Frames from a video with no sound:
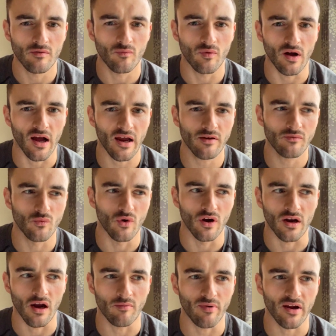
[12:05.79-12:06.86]
Well, I
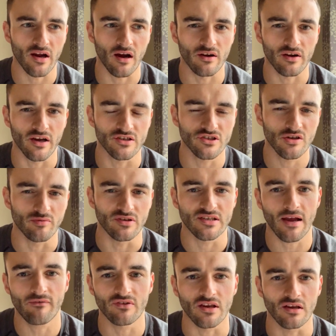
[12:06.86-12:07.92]
work out my calculation should be
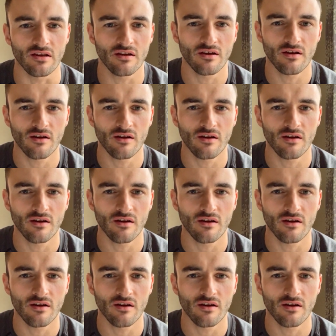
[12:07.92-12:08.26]
70.